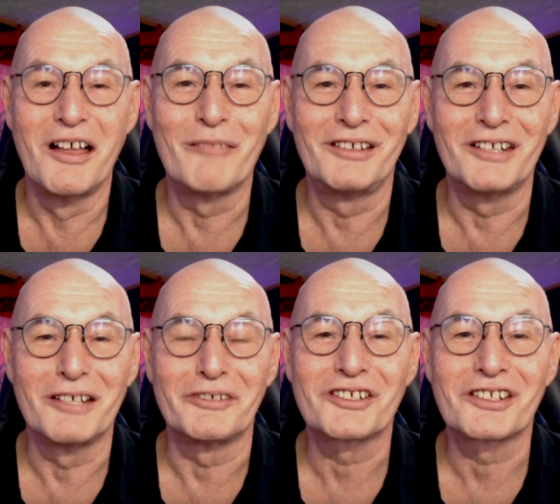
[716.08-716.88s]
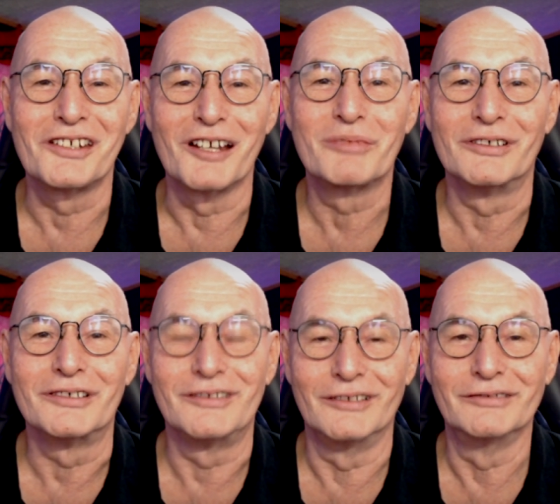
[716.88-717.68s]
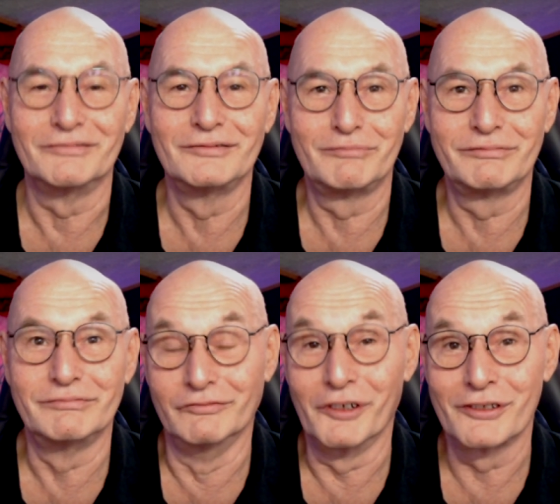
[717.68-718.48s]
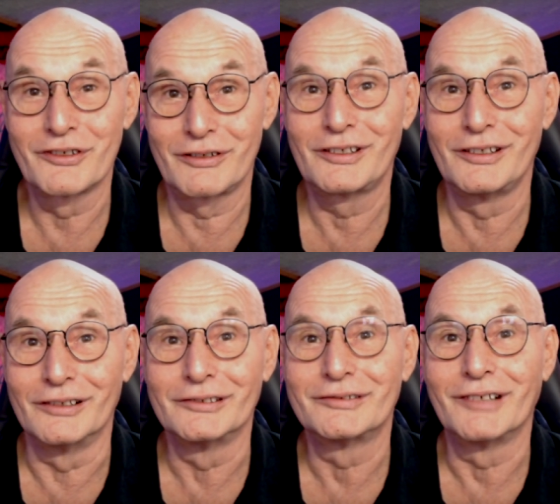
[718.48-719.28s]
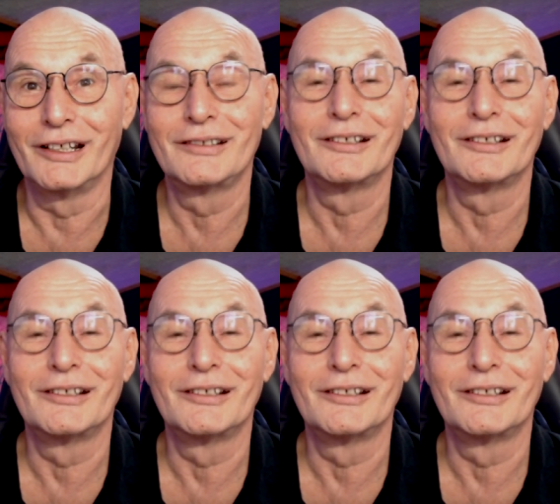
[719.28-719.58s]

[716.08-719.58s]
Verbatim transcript: I mean, every sniper, you know, wants to kill, right?